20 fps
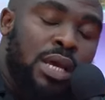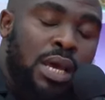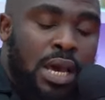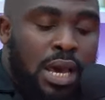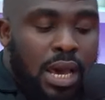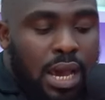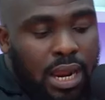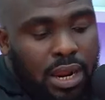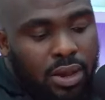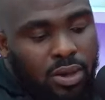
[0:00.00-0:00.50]

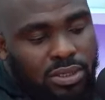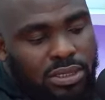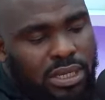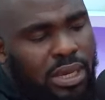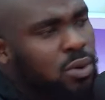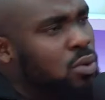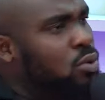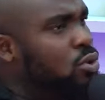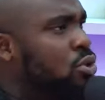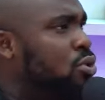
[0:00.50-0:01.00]
And I was like,
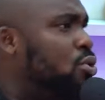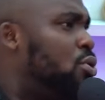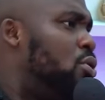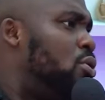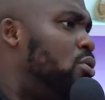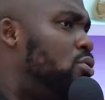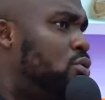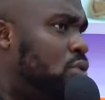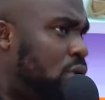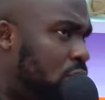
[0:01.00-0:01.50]
"Oh, do you know?
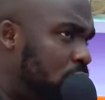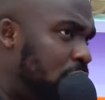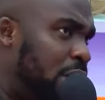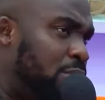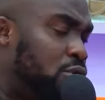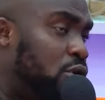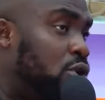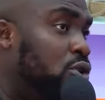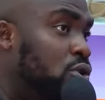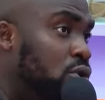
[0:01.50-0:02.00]
You, I'm
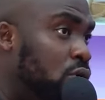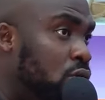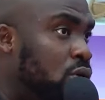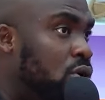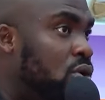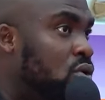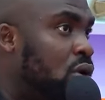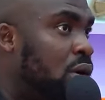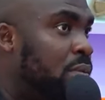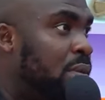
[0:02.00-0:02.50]
sure you know London
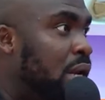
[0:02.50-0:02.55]
Grammar."